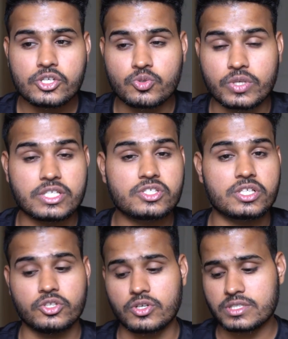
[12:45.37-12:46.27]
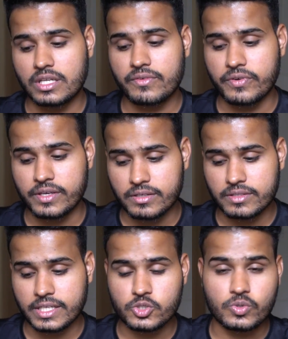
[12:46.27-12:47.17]
to register yourself here
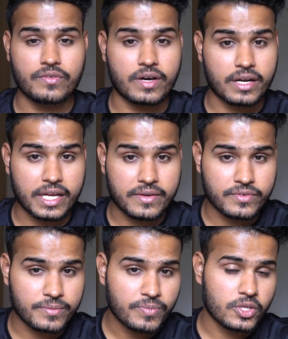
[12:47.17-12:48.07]
that you have arrived.